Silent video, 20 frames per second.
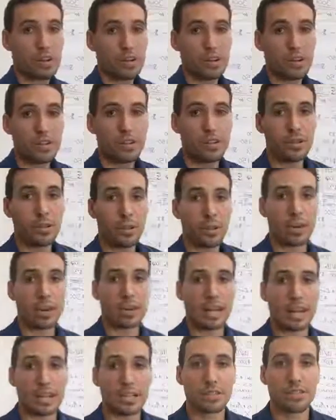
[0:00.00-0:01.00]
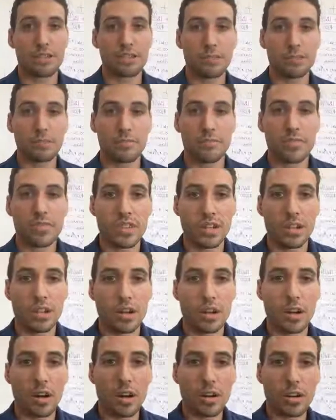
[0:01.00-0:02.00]
your cash flow.
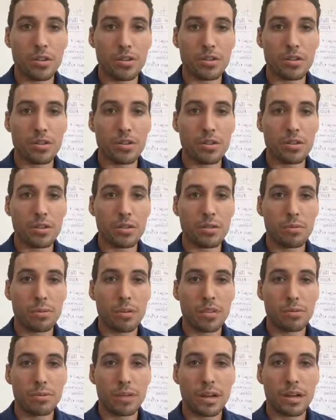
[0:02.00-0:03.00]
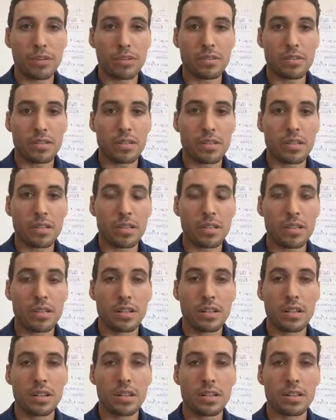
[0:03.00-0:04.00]
Are you showing on the wall is backwards?
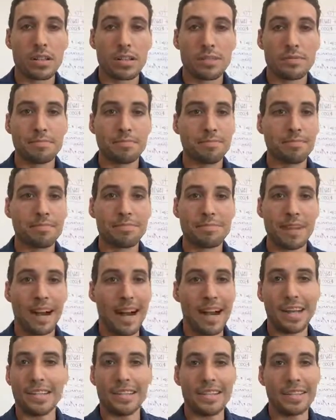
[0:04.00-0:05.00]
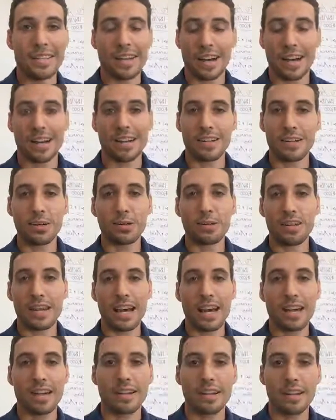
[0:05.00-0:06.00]
I did not know
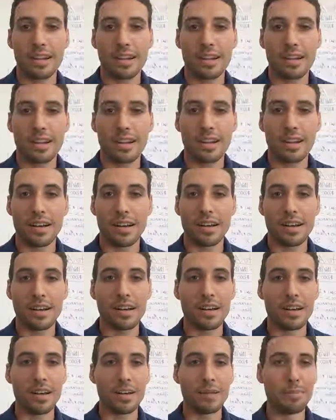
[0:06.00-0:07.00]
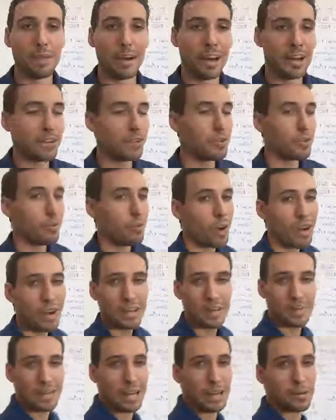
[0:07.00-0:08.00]
that. I don't know why
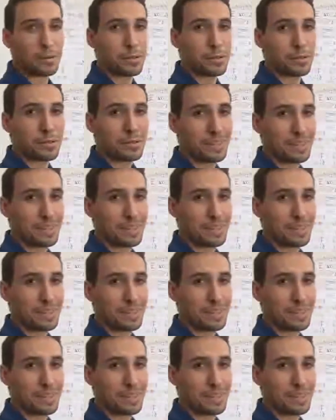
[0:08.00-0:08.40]
it's backwards.